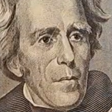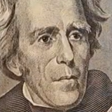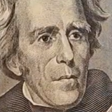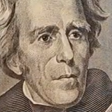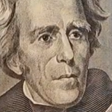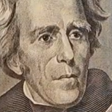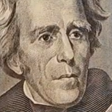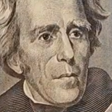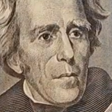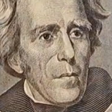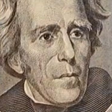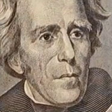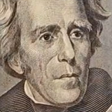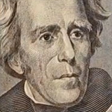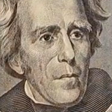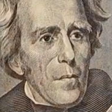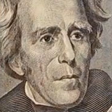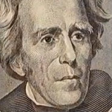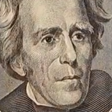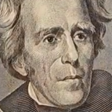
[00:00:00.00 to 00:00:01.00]
and try
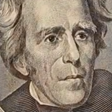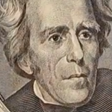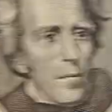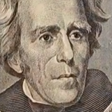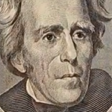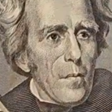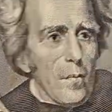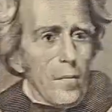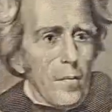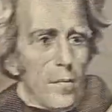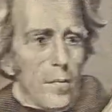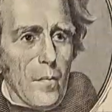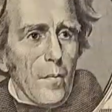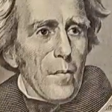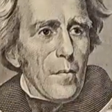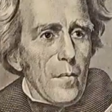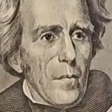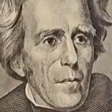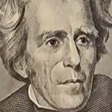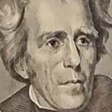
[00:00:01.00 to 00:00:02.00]
and sell a
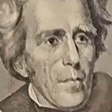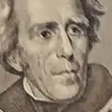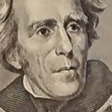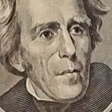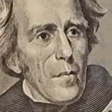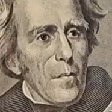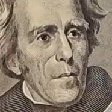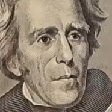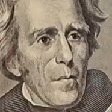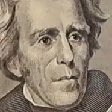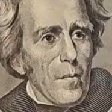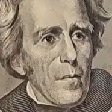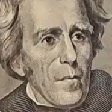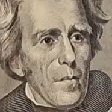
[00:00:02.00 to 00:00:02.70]
few first,